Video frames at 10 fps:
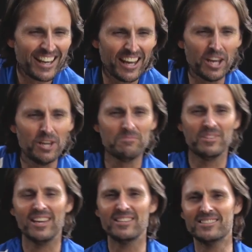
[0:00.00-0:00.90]
And
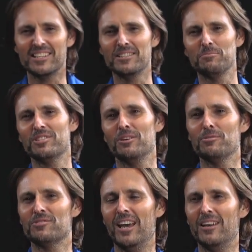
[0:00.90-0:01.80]
they see
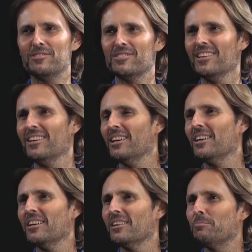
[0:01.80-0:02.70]
themselves as
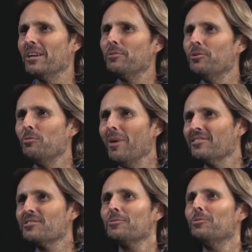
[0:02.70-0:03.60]
people who
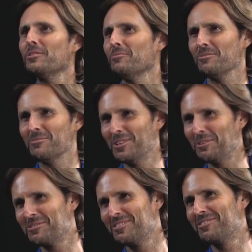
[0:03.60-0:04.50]
once thought of
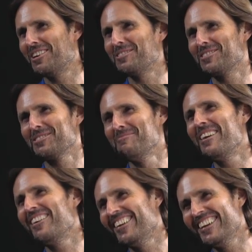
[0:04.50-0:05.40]
themselves as Joseph and
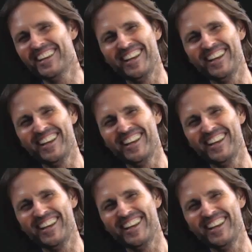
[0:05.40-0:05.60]
Mary. Mm.